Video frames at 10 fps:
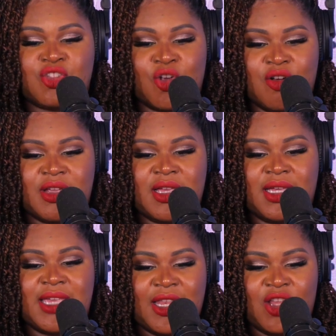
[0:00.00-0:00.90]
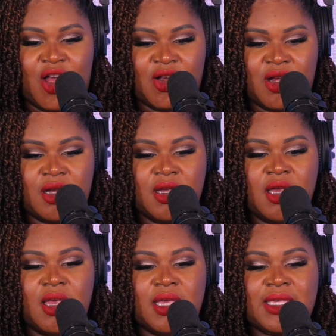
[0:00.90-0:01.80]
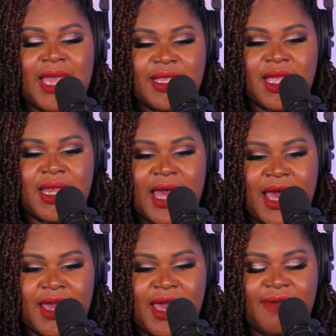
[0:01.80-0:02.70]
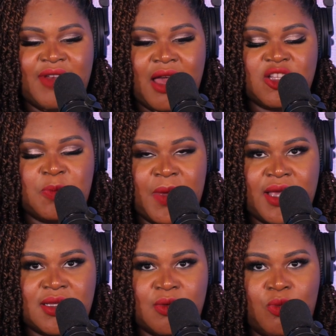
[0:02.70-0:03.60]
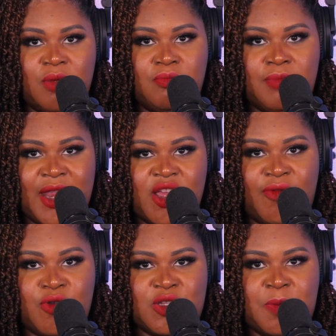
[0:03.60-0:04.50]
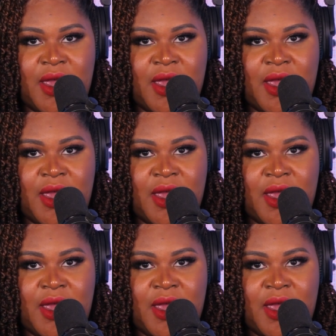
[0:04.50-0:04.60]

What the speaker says: story, again longer. Kenya and I have now spent what many of you spend